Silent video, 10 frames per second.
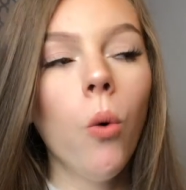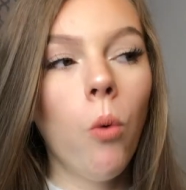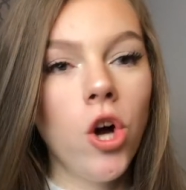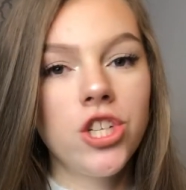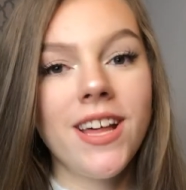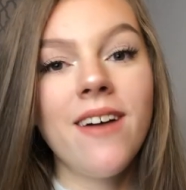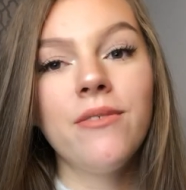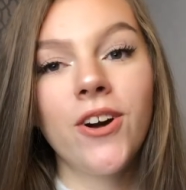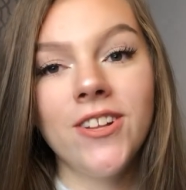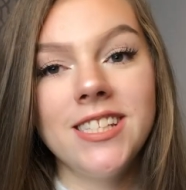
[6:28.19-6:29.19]
watch that
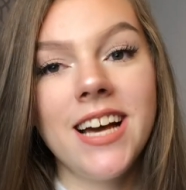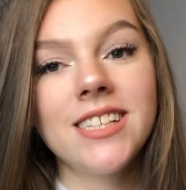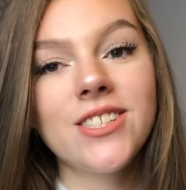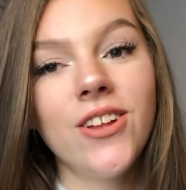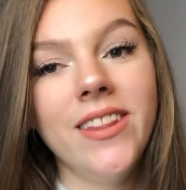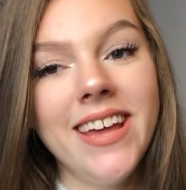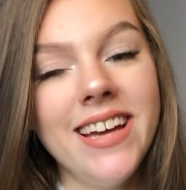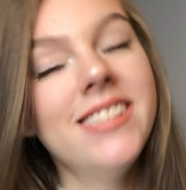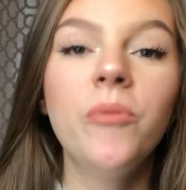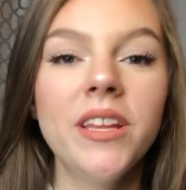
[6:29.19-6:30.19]
for context on
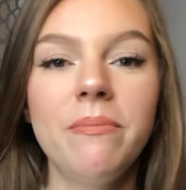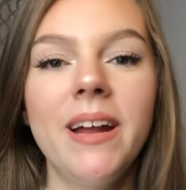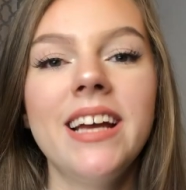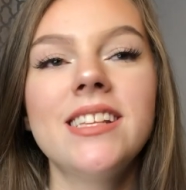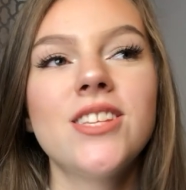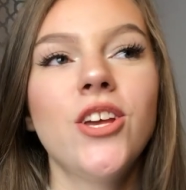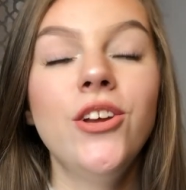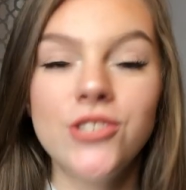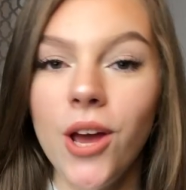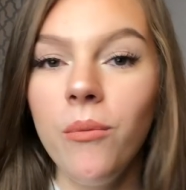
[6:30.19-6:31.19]
this. With blades,
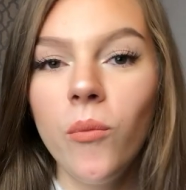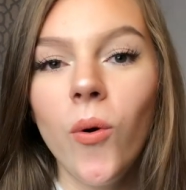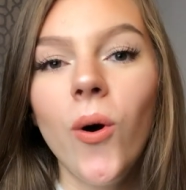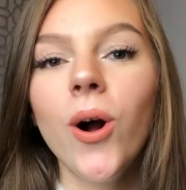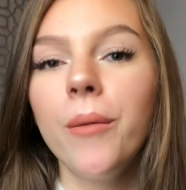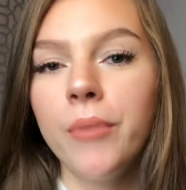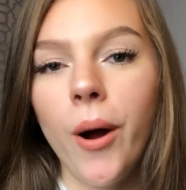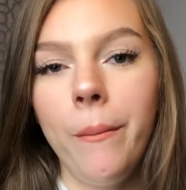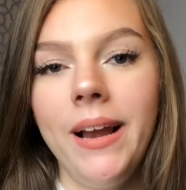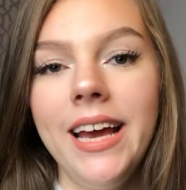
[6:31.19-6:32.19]
you don't walk
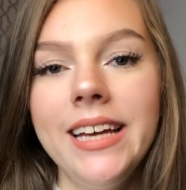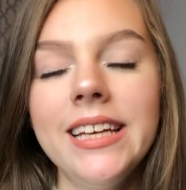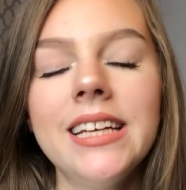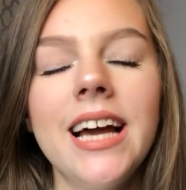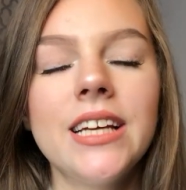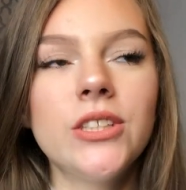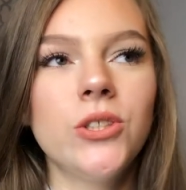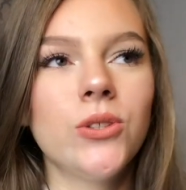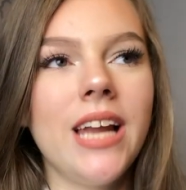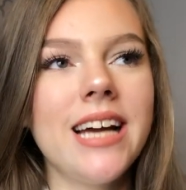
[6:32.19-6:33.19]
properly, like
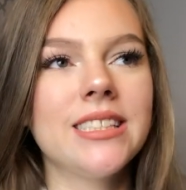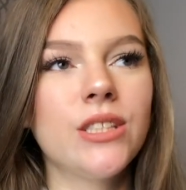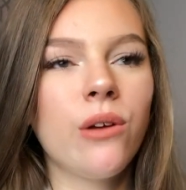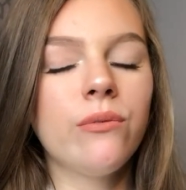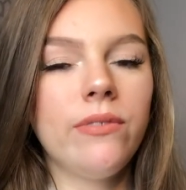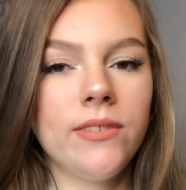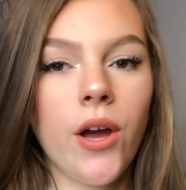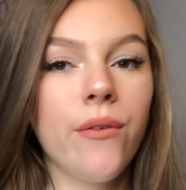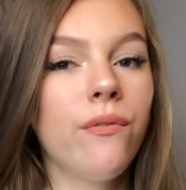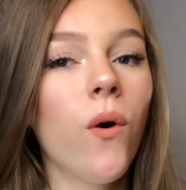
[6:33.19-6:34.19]
your legs don't
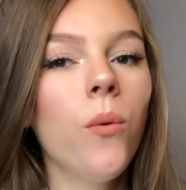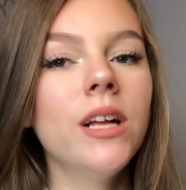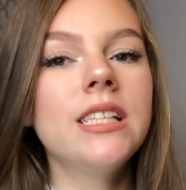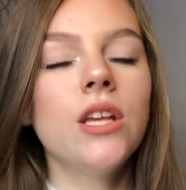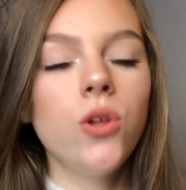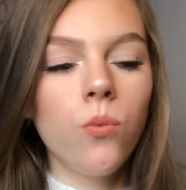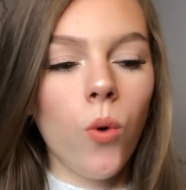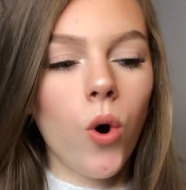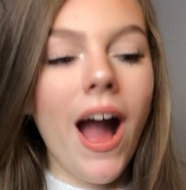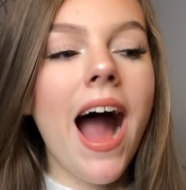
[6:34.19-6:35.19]
go forwards, you
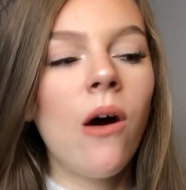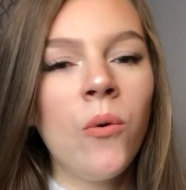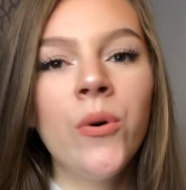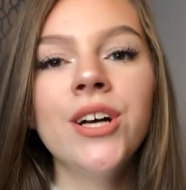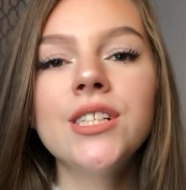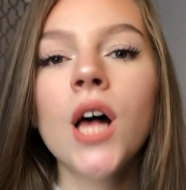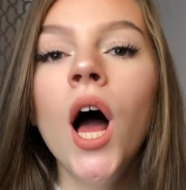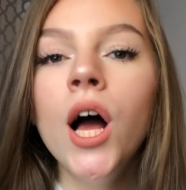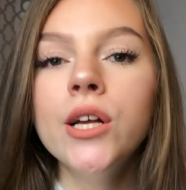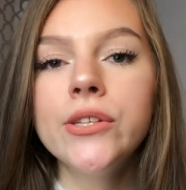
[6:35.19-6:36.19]
walk outward.
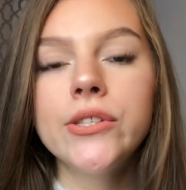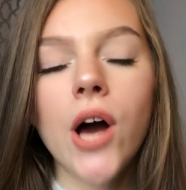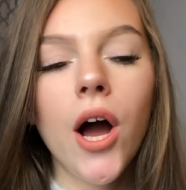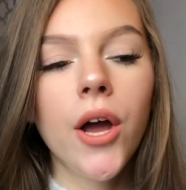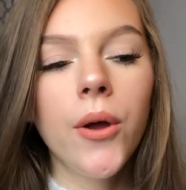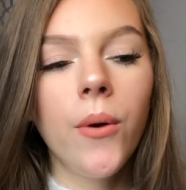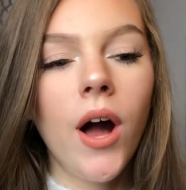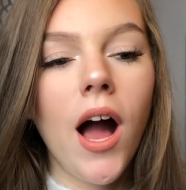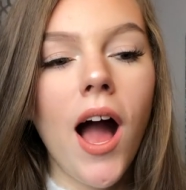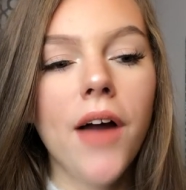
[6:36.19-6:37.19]
So
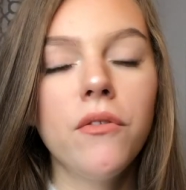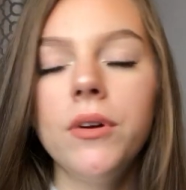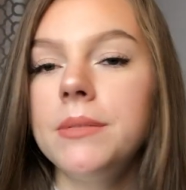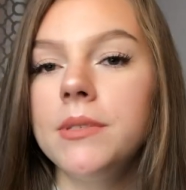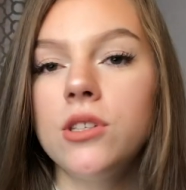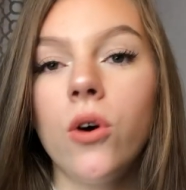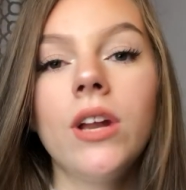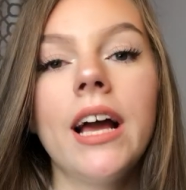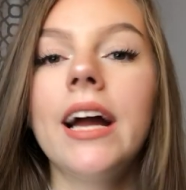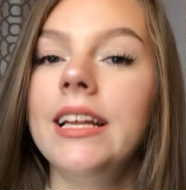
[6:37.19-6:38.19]
I've always been told
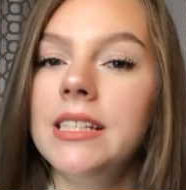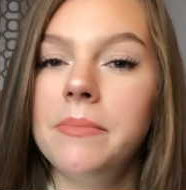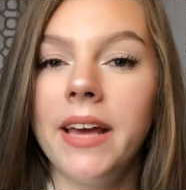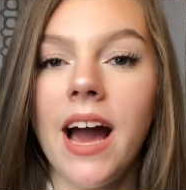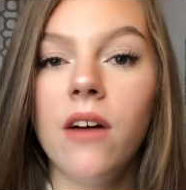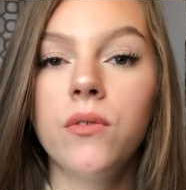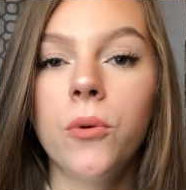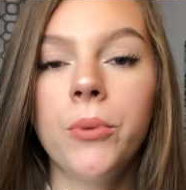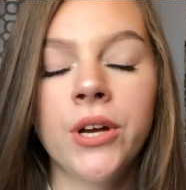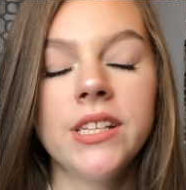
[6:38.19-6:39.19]
like I need to be
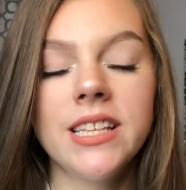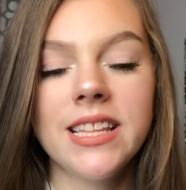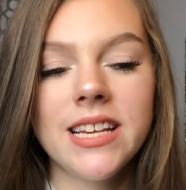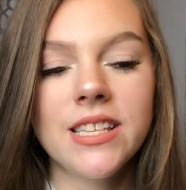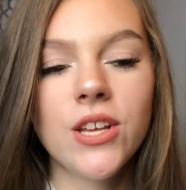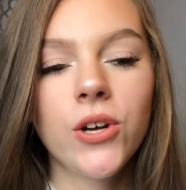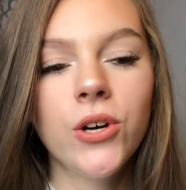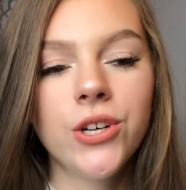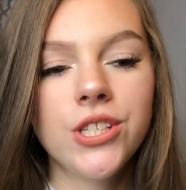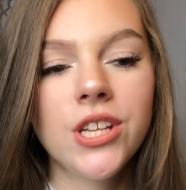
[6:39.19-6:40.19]
careful because this
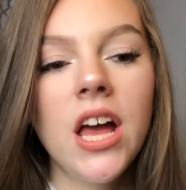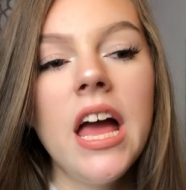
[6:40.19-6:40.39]
could